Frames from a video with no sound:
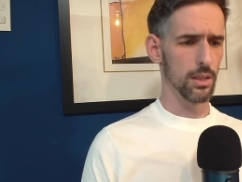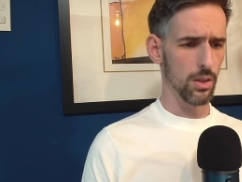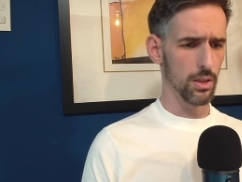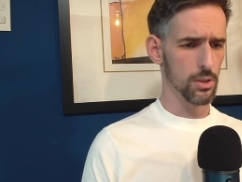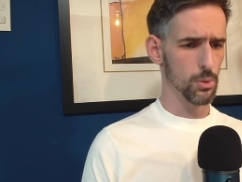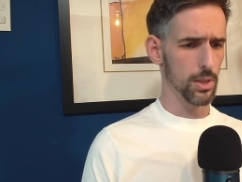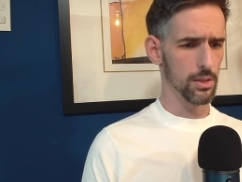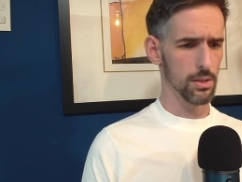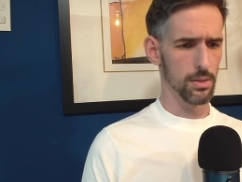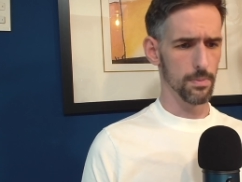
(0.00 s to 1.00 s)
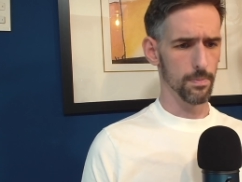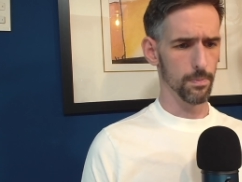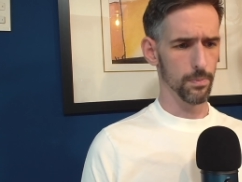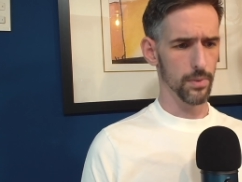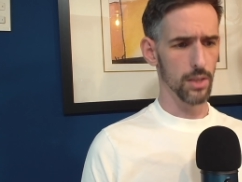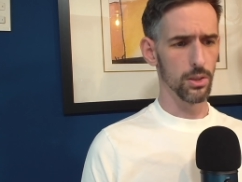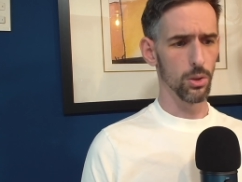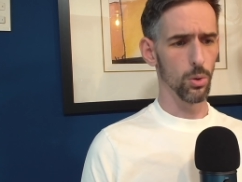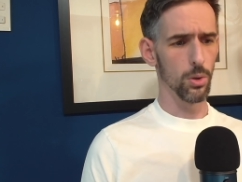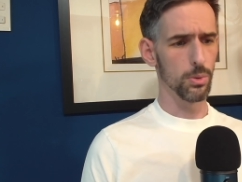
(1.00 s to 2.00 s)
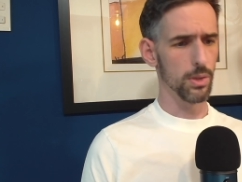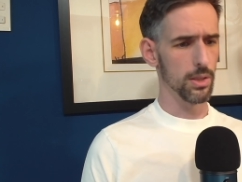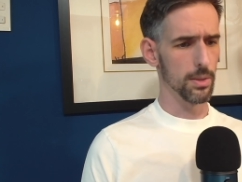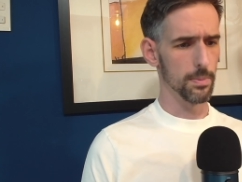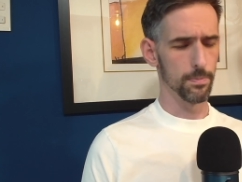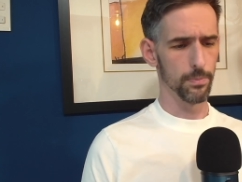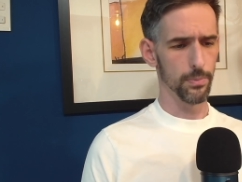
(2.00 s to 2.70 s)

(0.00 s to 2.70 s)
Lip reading: in all his ways, and the Lord was with him.